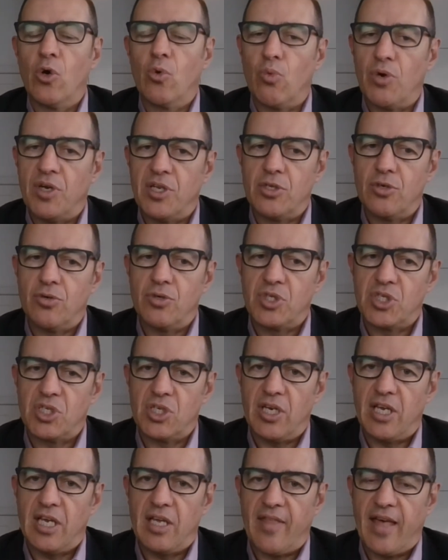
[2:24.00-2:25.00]
we do
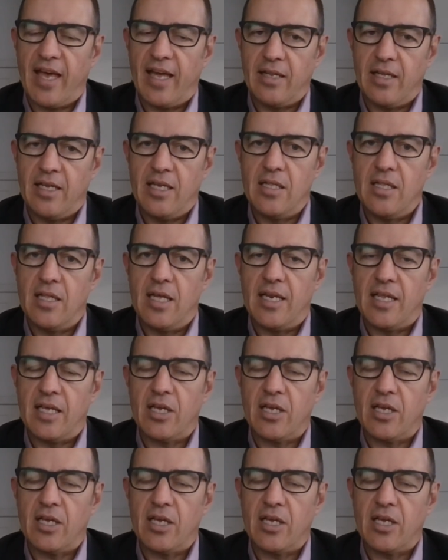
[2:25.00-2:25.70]
see that in an